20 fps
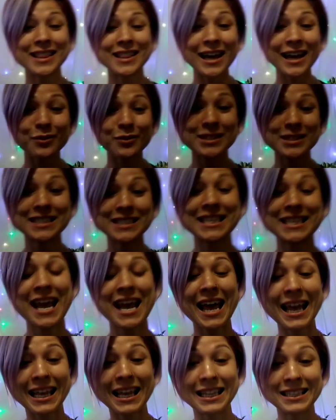That was
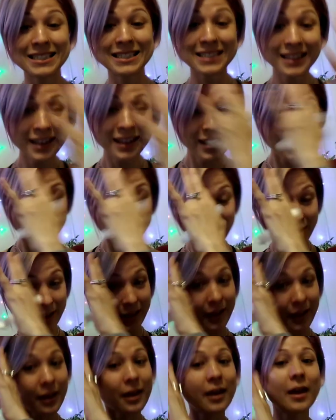intense.
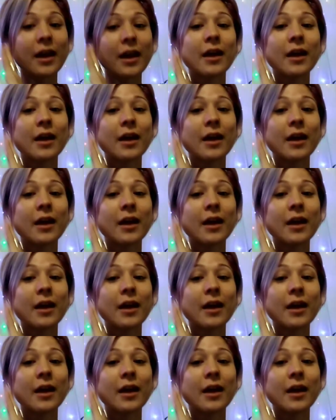Like,